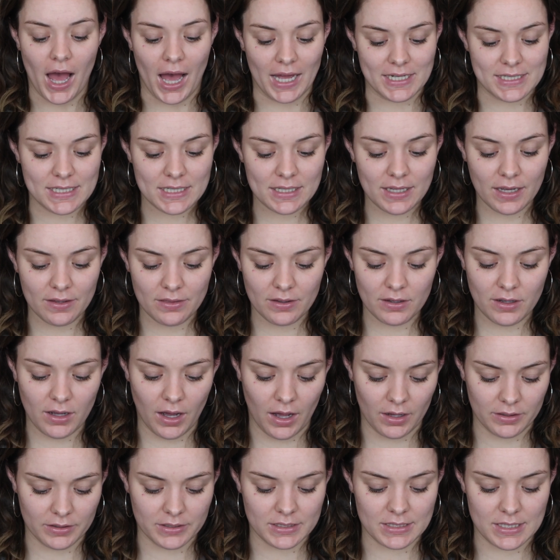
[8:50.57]
I did get the
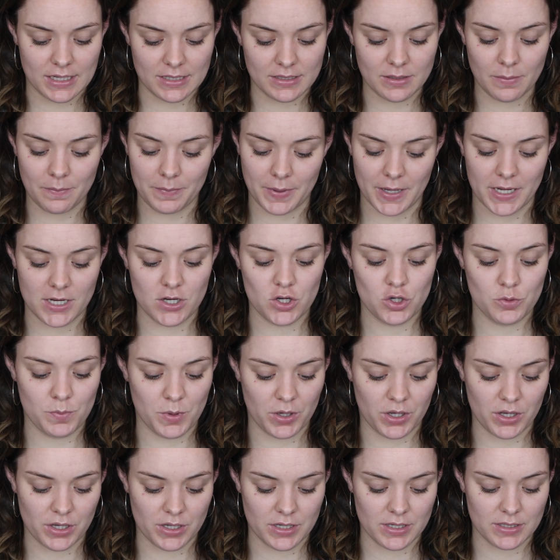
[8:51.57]
color Desert Beige
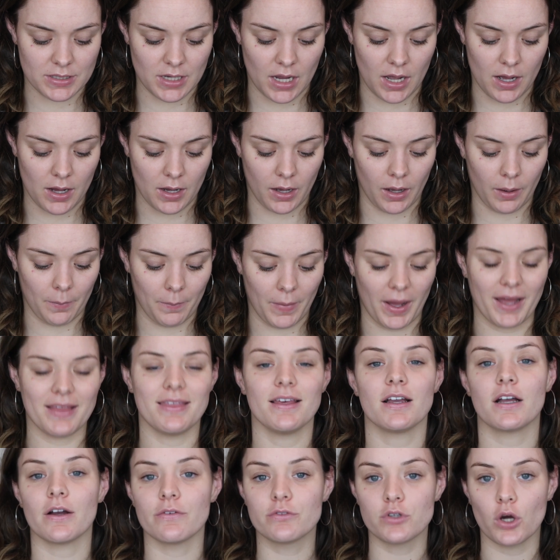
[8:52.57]
because I
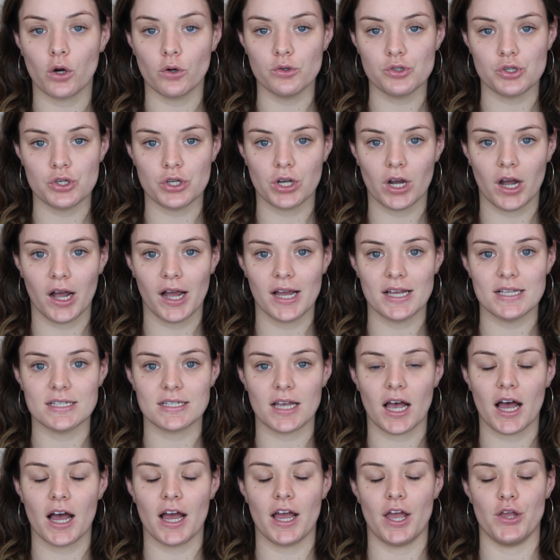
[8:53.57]
think I've told you guys
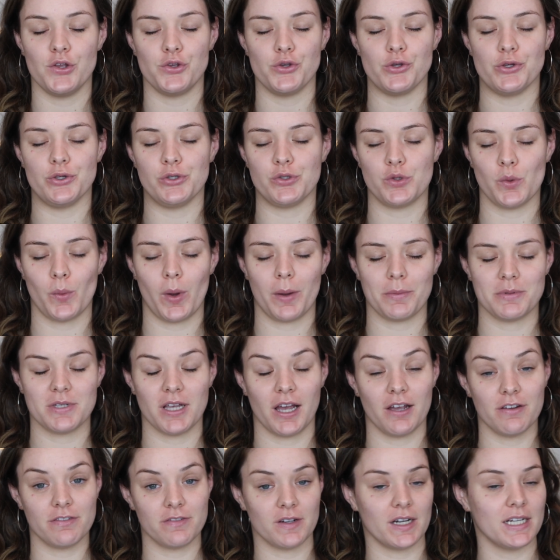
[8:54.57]
I use the
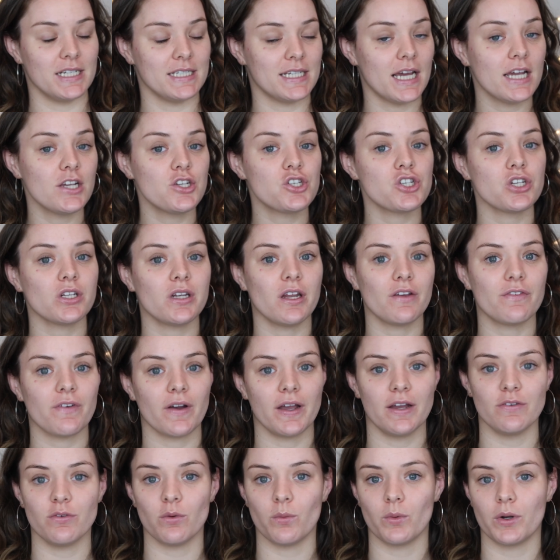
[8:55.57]
website Foundation if
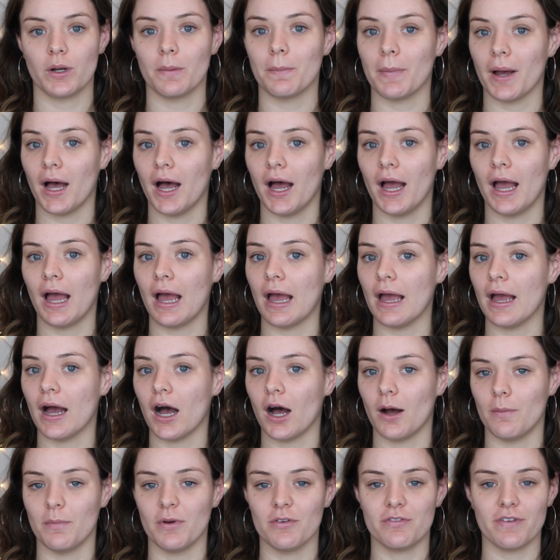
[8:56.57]
I ever want to buy
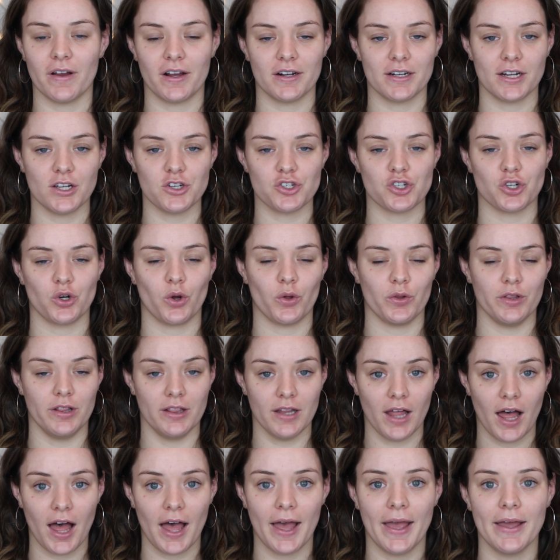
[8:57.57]
a foundation
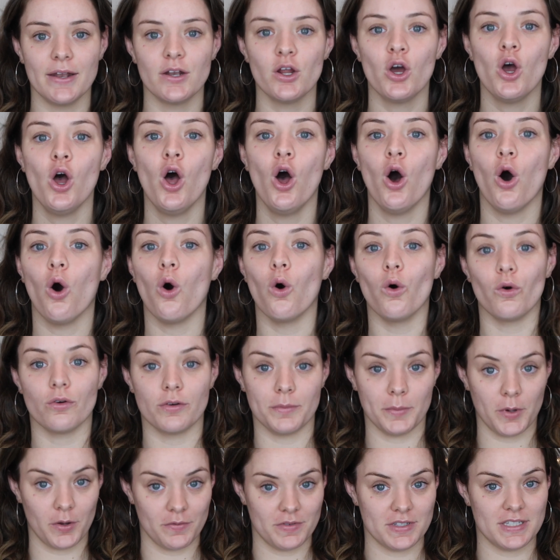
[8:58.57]
online or
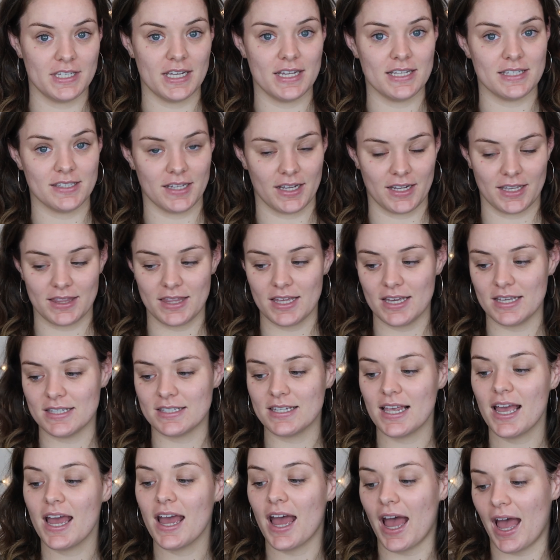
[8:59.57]
from overseas like
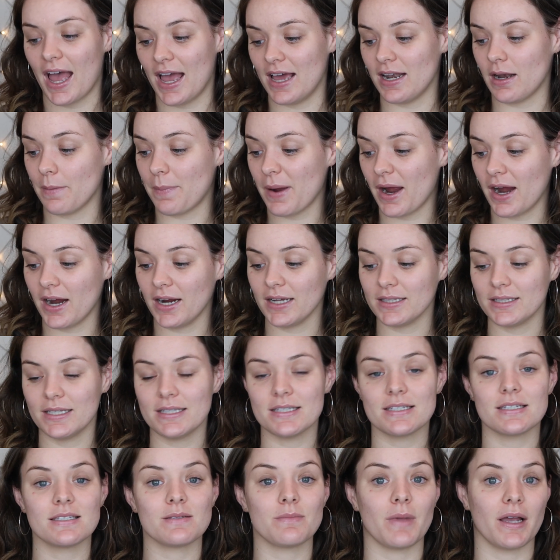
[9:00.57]
this, and
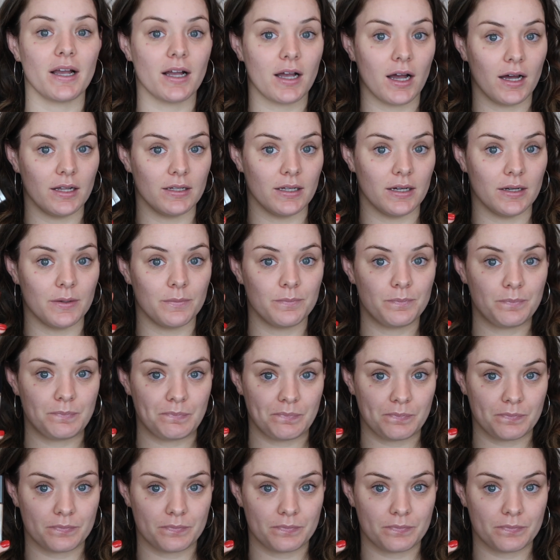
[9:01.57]
apparently this is my color.